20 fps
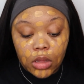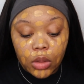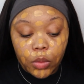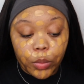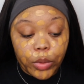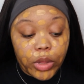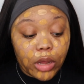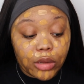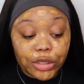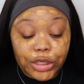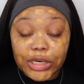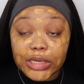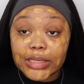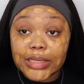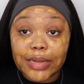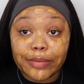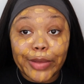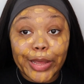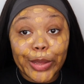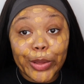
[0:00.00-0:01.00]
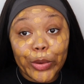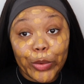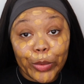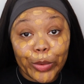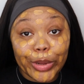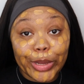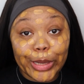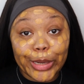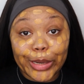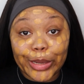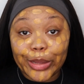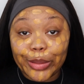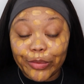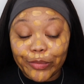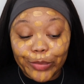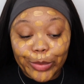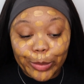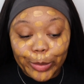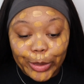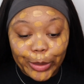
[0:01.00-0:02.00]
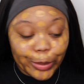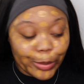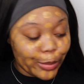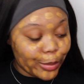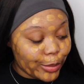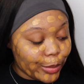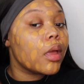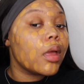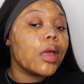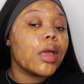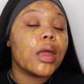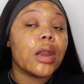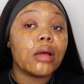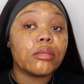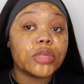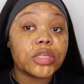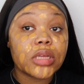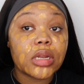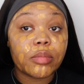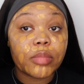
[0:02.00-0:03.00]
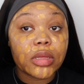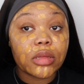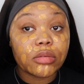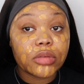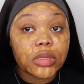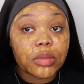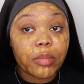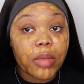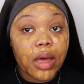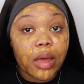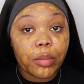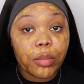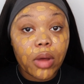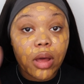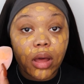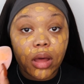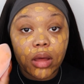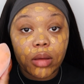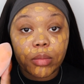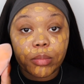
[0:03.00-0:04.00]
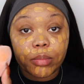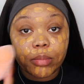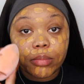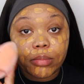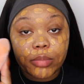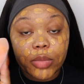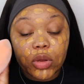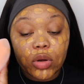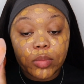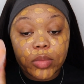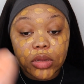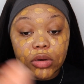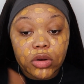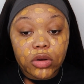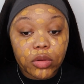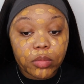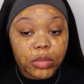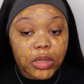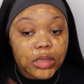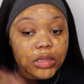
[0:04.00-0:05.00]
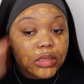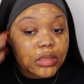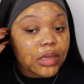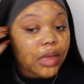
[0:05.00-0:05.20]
We all trying to save that coin, you feel me? And I'm just going to be using my beauty blender to blend this